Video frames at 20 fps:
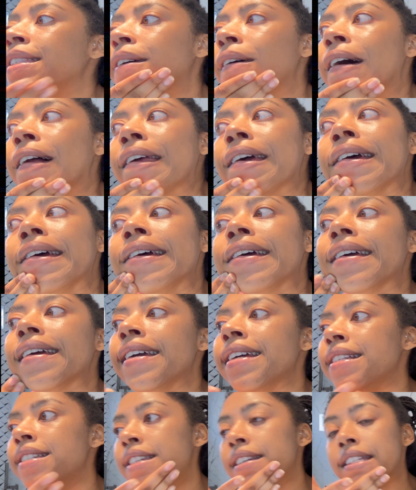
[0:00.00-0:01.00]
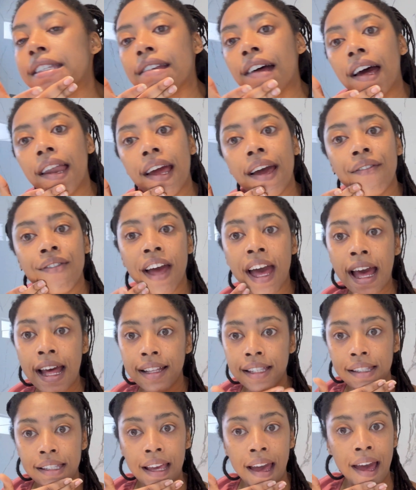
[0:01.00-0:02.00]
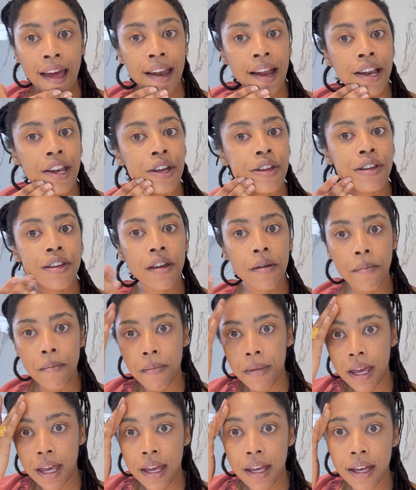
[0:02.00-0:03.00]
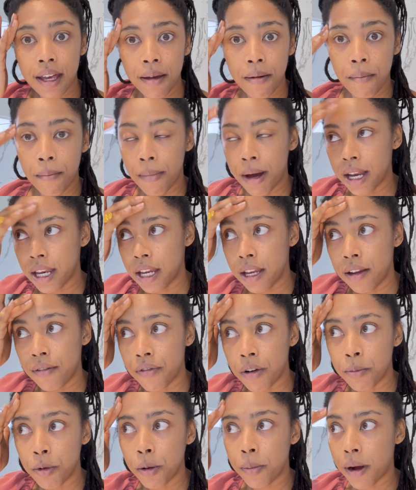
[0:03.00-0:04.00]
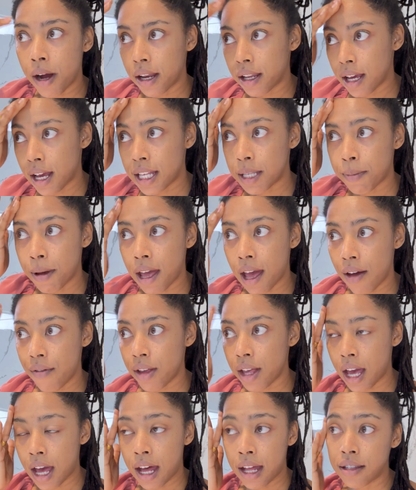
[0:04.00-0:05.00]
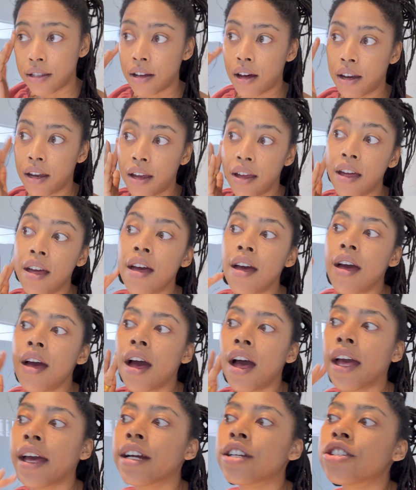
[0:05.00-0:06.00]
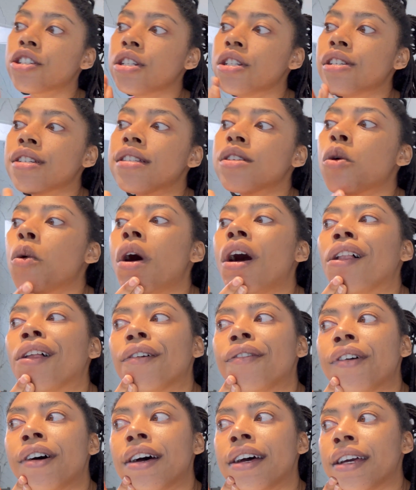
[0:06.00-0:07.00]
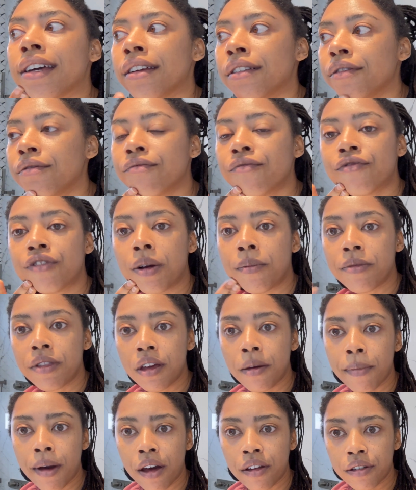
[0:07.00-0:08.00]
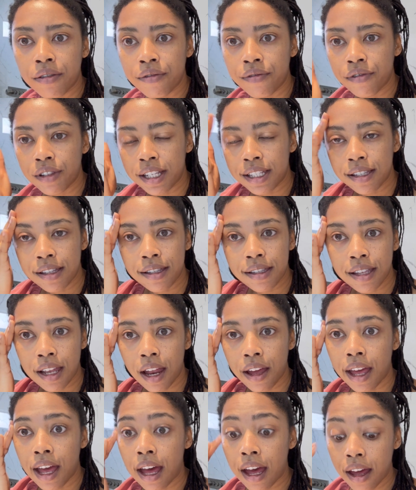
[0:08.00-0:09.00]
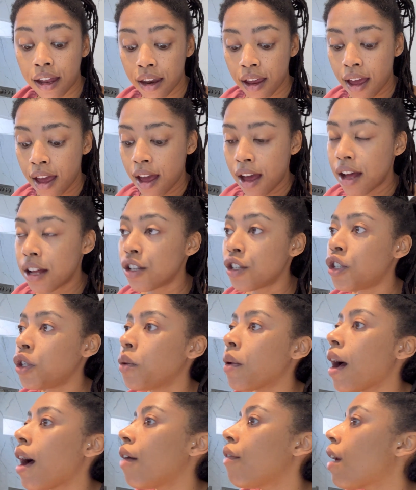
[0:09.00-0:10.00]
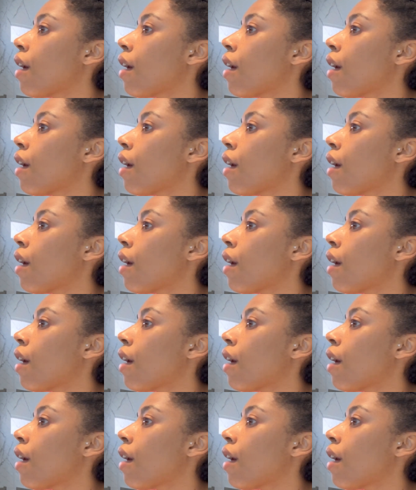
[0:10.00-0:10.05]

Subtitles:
on it? It does not have ads yet. I know you can make money from your podcast by having ads on it. I actually disqualified from the amount of listens that I had to have